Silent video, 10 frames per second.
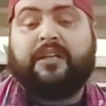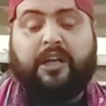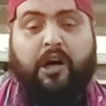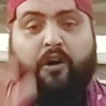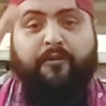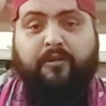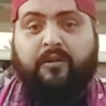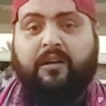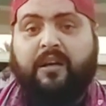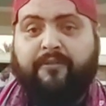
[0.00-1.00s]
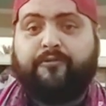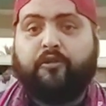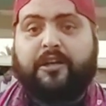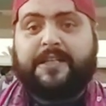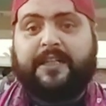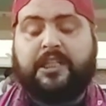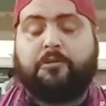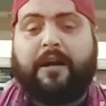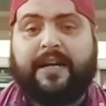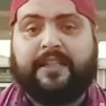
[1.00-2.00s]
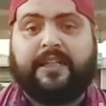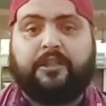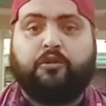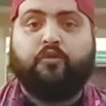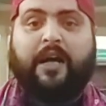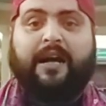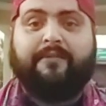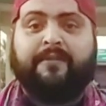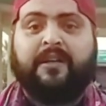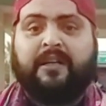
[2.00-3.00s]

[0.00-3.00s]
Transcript: Now, if you are satisfied that you have